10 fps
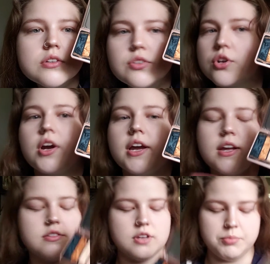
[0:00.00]
Sorry, I
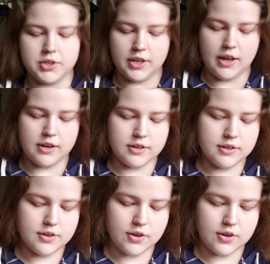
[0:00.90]
can't stop looking at it.